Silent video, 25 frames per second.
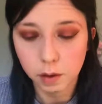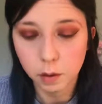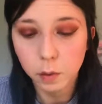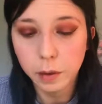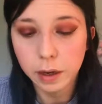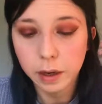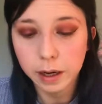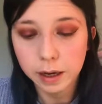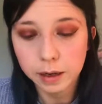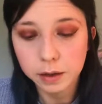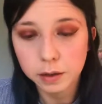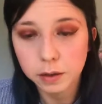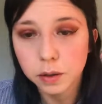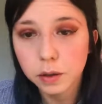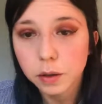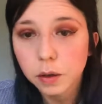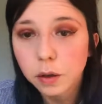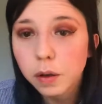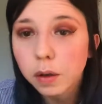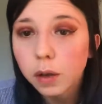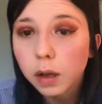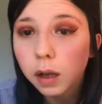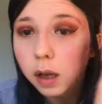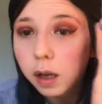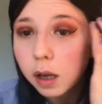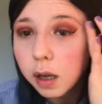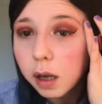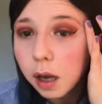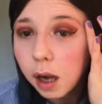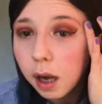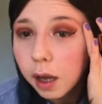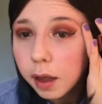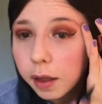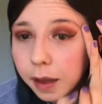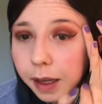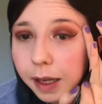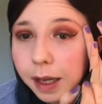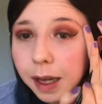Okay, so
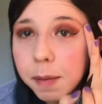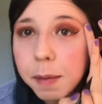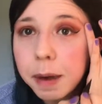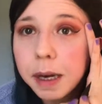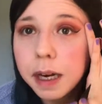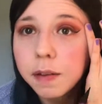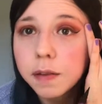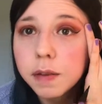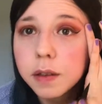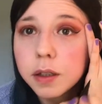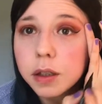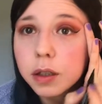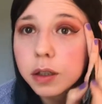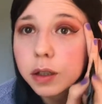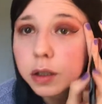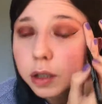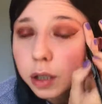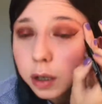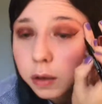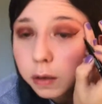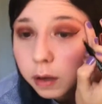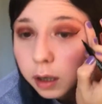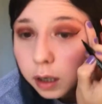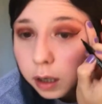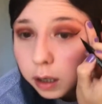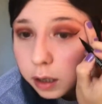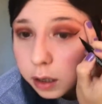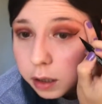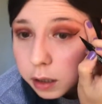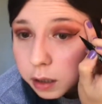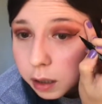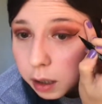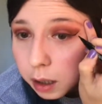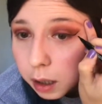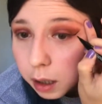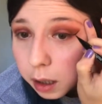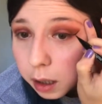I think I might have to just do this.